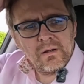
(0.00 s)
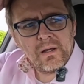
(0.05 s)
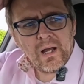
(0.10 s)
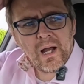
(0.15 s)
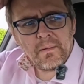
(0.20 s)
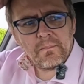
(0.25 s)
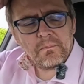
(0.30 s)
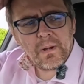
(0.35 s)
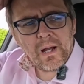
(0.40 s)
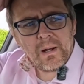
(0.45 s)

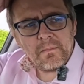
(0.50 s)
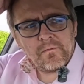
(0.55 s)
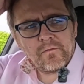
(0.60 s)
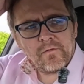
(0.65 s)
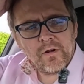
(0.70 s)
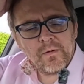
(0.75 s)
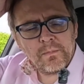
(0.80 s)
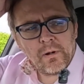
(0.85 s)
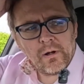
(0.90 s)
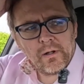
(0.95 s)
Up
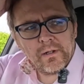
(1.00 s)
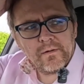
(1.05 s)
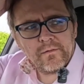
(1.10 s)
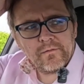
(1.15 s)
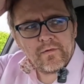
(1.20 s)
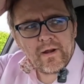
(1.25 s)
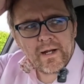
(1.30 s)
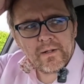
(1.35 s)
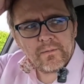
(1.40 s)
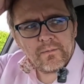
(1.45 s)
through
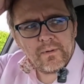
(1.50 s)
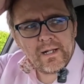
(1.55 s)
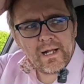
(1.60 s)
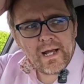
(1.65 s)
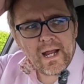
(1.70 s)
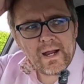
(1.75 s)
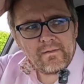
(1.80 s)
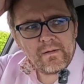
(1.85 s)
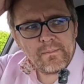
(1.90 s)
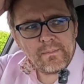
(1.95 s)
Pontefract, where the
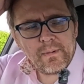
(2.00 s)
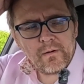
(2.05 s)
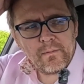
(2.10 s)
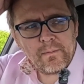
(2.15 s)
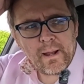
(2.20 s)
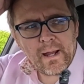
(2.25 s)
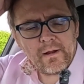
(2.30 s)
Haribo